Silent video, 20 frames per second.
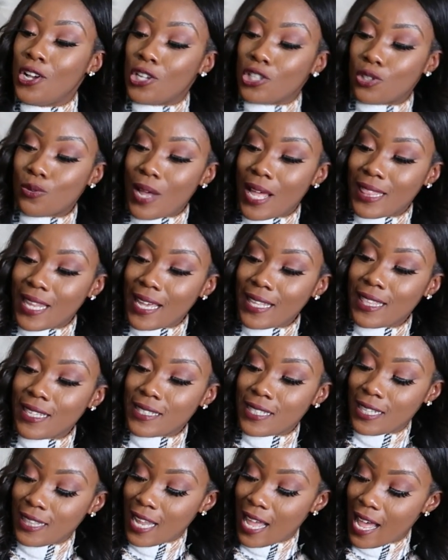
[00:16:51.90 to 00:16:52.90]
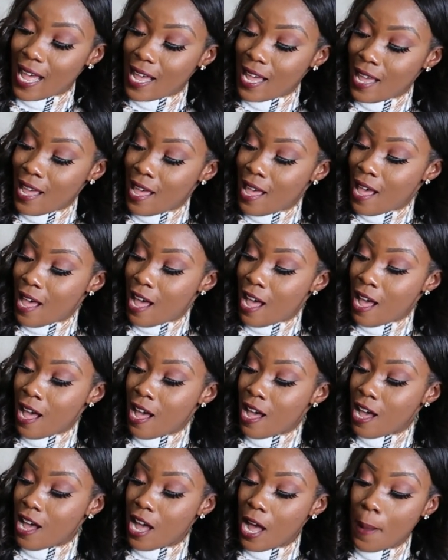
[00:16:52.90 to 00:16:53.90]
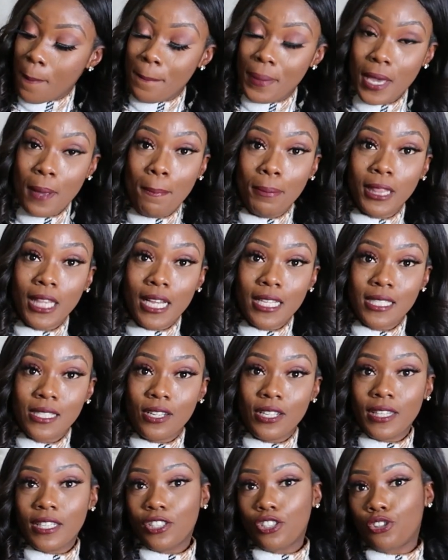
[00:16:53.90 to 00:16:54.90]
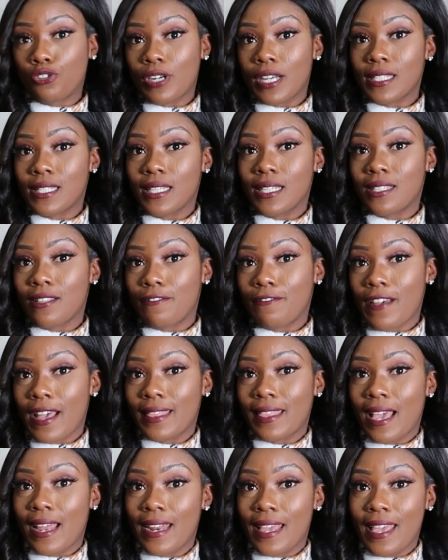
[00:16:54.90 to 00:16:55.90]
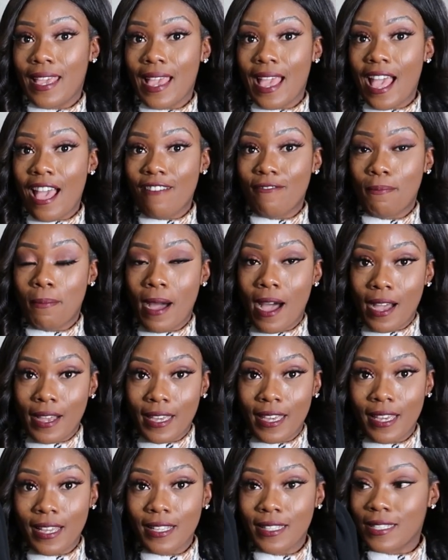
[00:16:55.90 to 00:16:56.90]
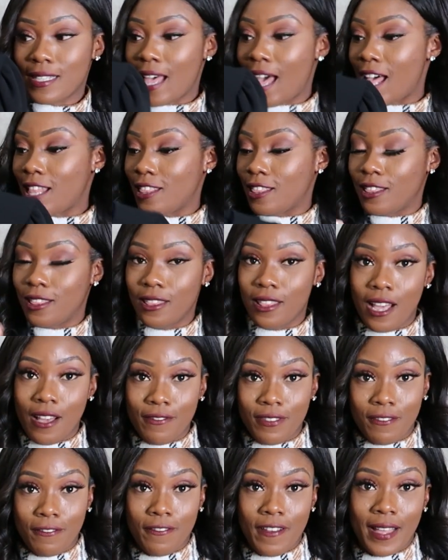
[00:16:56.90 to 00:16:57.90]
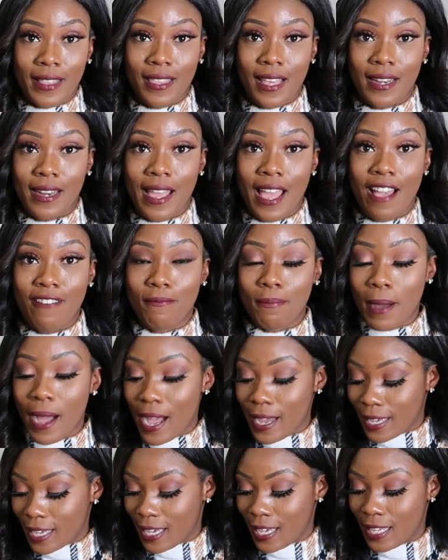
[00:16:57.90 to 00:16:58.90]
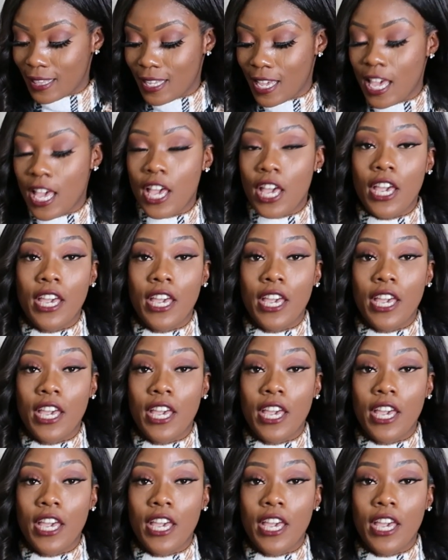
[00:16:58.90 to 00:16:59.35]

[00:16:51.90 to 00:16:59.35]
So I like this a lot. A big plus on this dress is the fact that it have pockets. I love the fact that it have pockets.